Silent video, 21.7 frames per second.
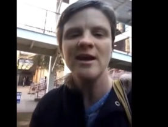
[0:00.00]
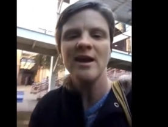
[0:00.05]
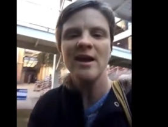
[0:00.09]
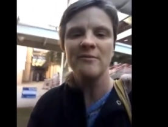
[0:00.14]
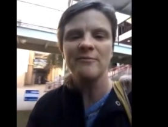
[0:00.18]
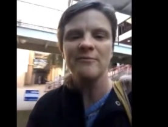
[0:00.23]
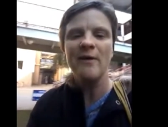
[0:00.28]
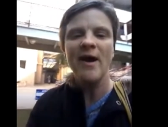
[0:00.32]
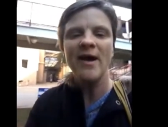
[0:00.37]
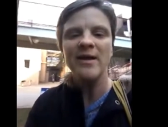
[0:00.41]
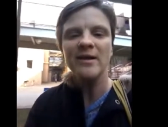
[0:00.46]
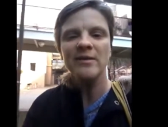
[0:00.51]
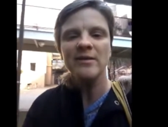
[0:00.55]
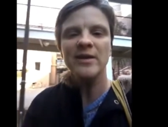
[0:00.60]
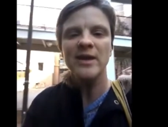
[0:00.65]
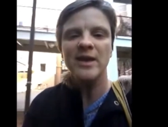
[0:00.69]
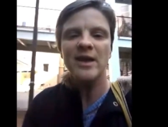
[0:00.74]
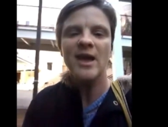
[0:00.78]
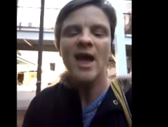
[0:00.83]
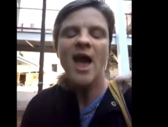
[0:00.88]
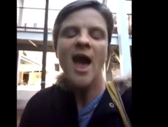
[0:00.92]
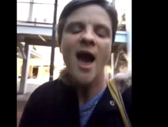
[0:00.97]
And
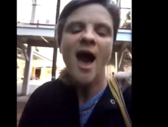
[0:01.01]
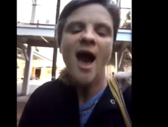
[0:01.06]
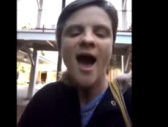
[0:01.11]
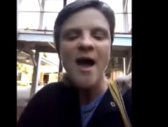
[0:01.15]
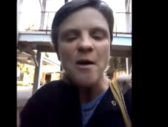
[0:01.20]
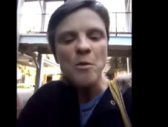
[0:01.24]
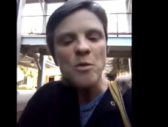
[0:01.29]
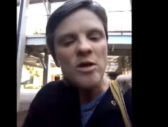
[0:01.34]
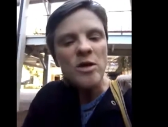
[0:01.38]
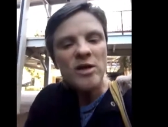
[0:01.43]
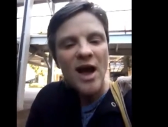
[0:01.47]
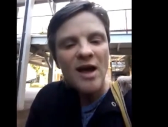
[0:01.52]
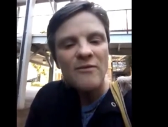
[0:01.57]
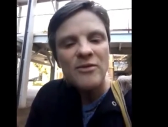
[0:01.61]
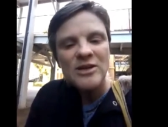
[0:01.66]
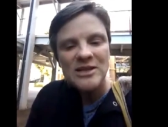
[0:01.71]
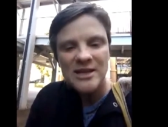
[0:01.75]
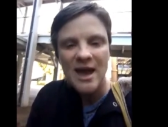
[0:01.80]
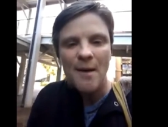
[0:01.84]
finally, I will cover